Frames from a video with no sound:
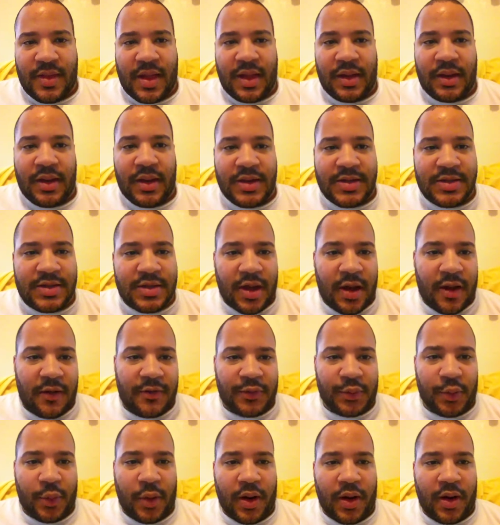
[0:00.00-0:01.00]
any
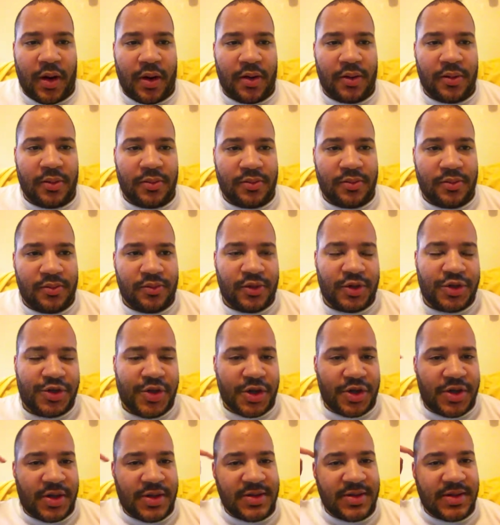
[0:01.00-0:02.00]
software
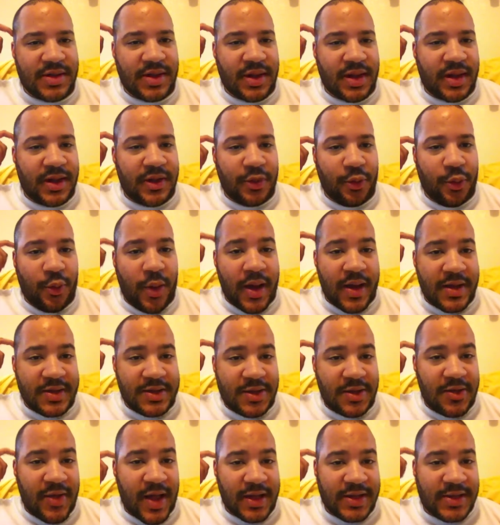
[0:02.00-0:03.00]
restrictions getting in the way.
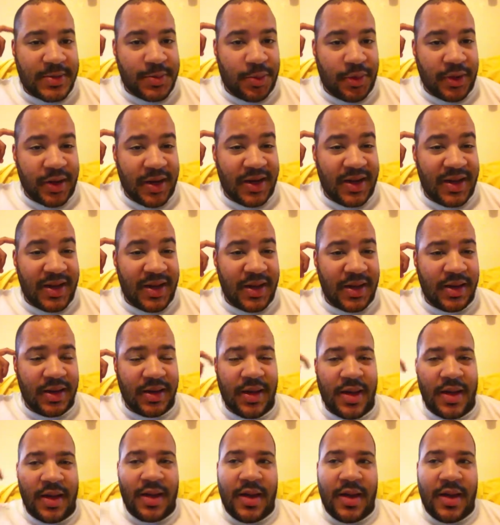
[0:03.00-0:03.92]
So that's pretty neat.